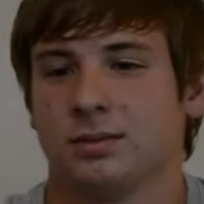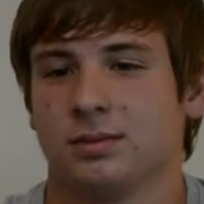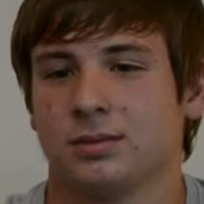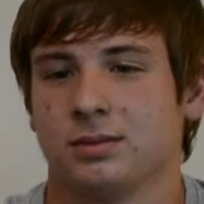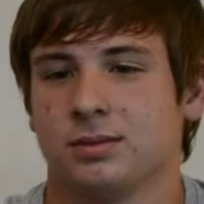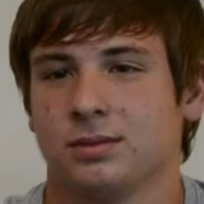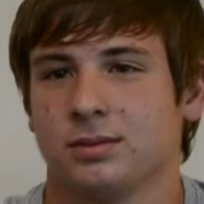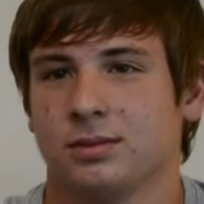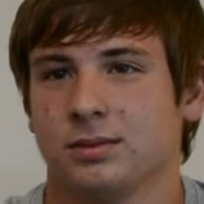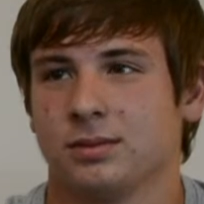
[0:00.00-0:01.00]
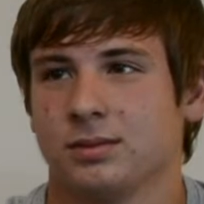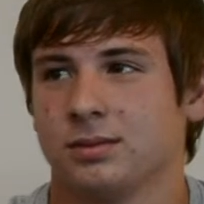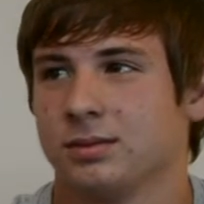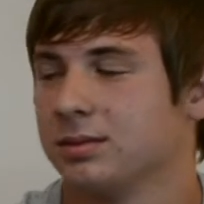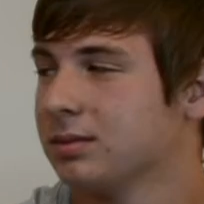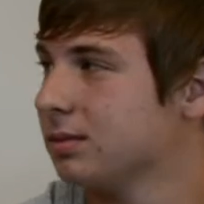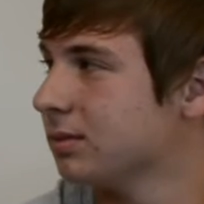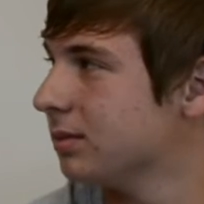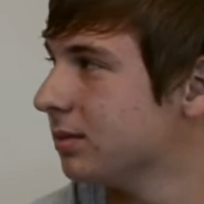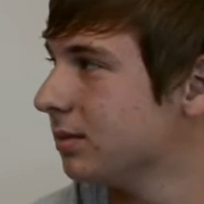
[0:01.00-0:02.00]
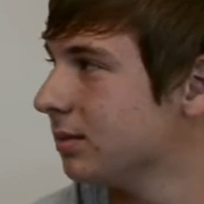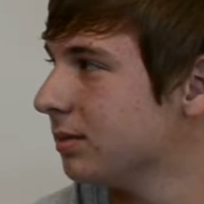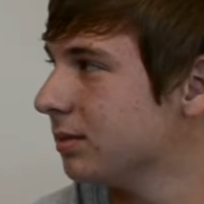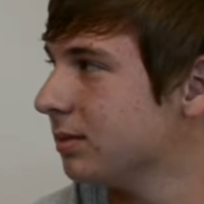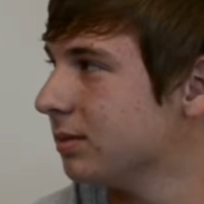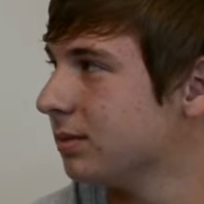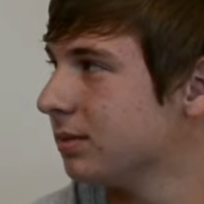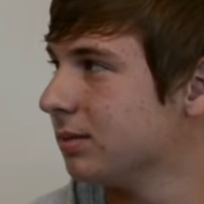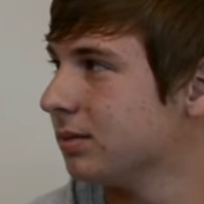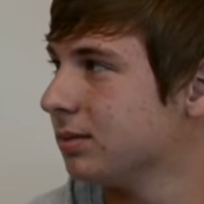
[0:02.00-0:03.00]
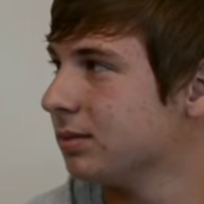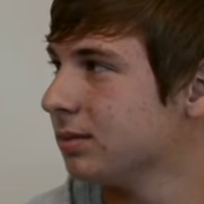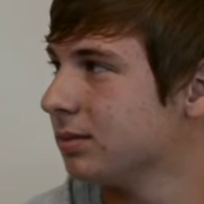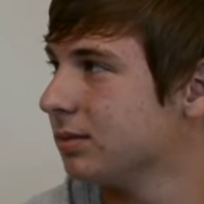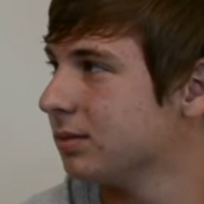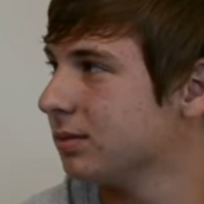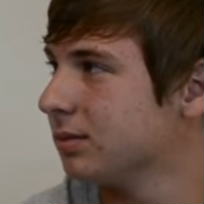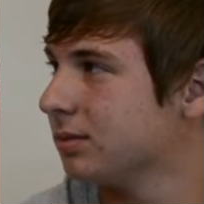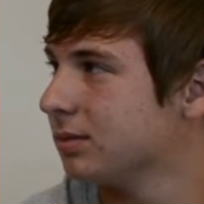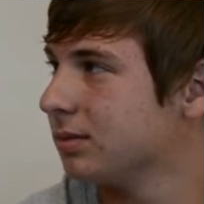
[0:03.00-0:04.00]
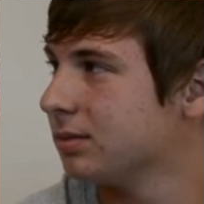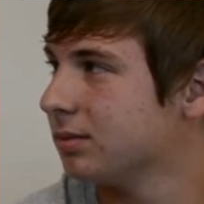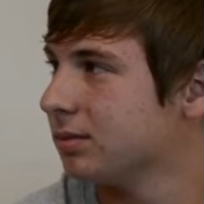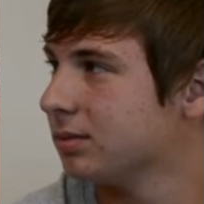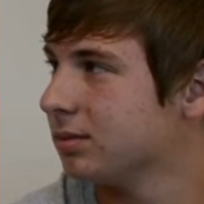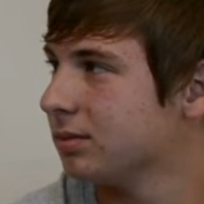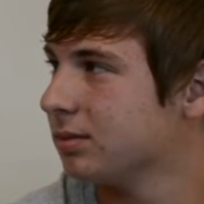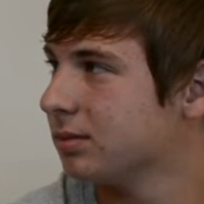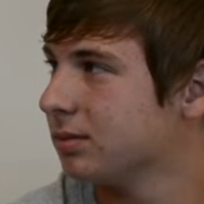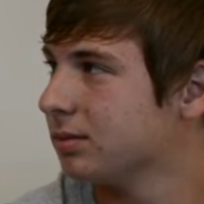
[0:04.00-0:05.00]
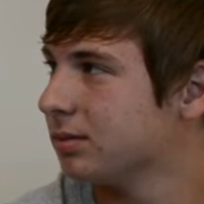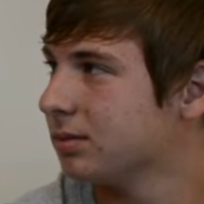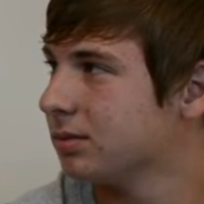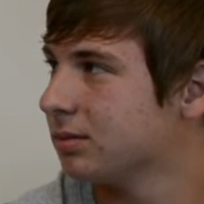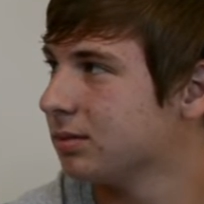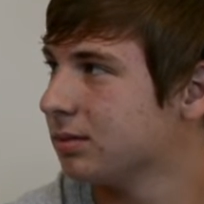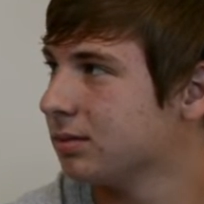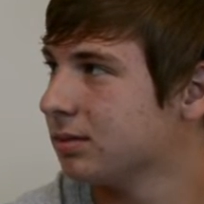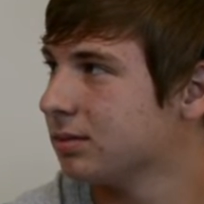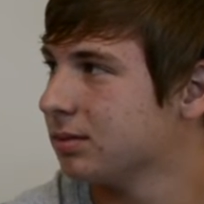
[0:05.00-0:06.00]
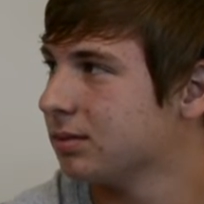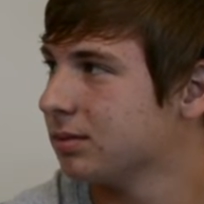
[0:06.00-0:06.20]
The person shown says nothing.